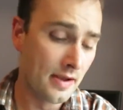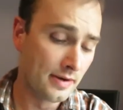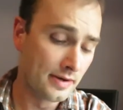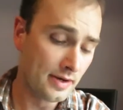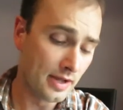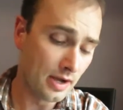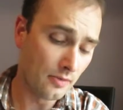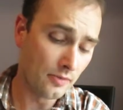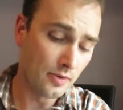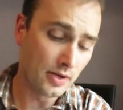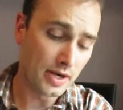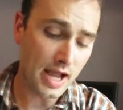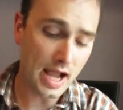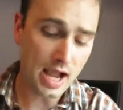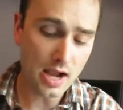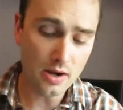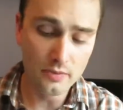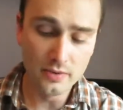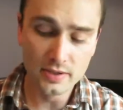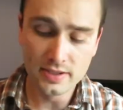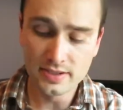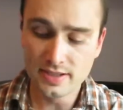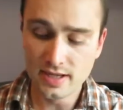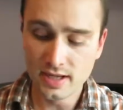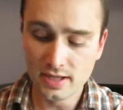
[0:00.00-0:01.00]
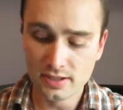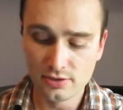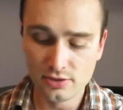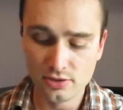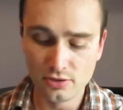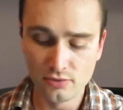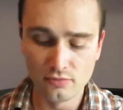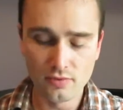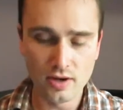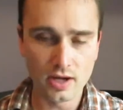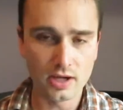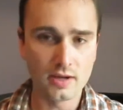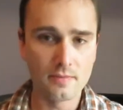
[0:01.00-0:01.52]
Now, what I would tend
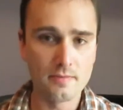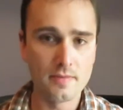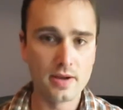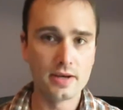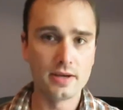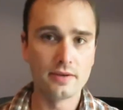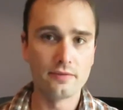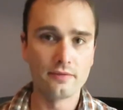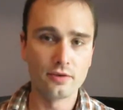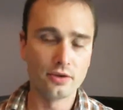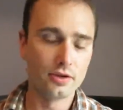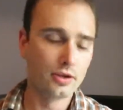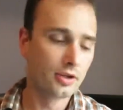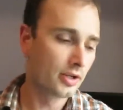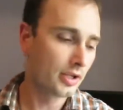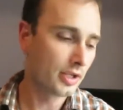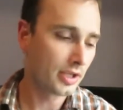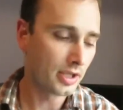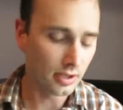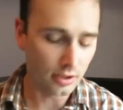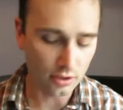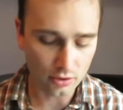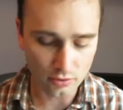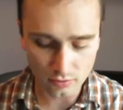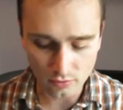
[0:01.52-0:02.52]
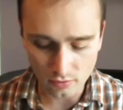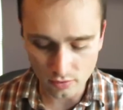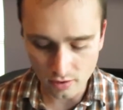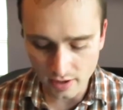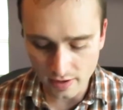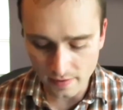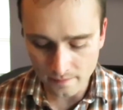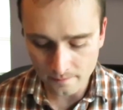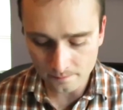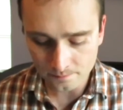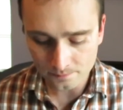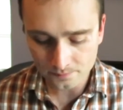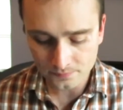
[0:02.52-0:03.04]
to recommend if you're going to get a
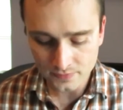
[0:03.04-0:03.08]
Croix